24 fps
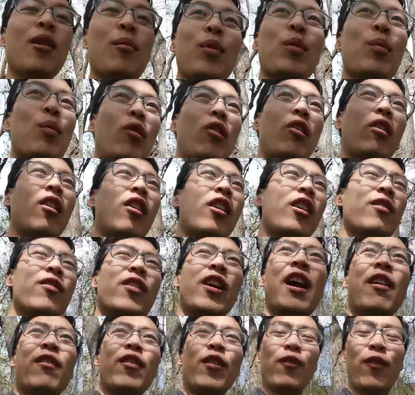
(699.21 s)
People are not
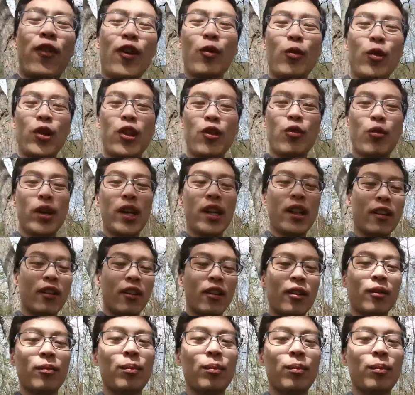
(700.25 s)
even having fun with you either